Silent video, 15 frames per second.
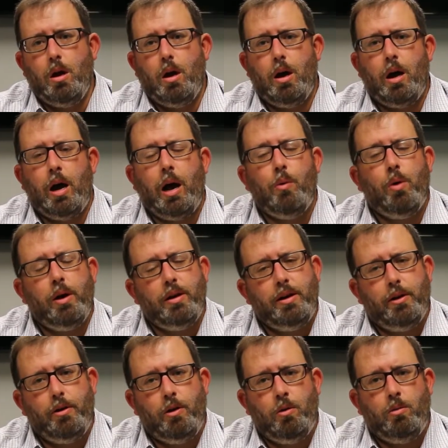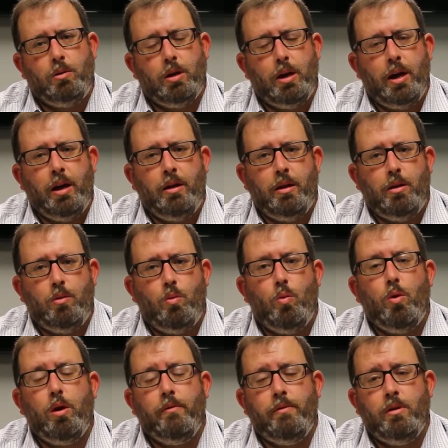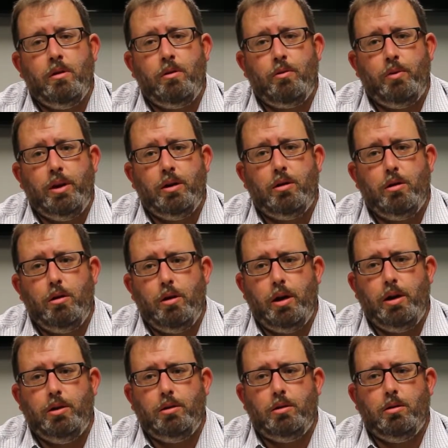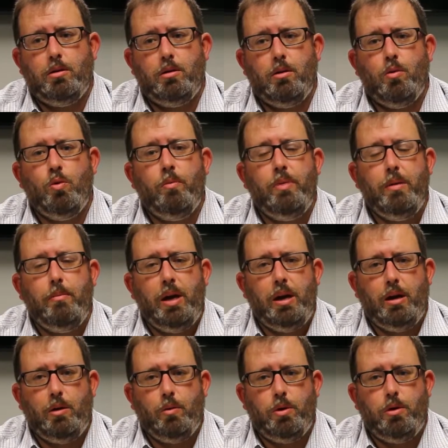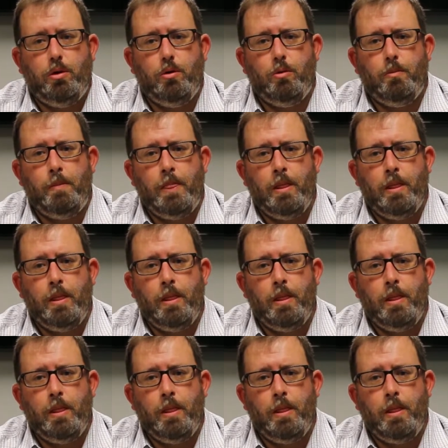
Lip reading: I want to tell you today that one of the 3 attorneys will be meeting with you.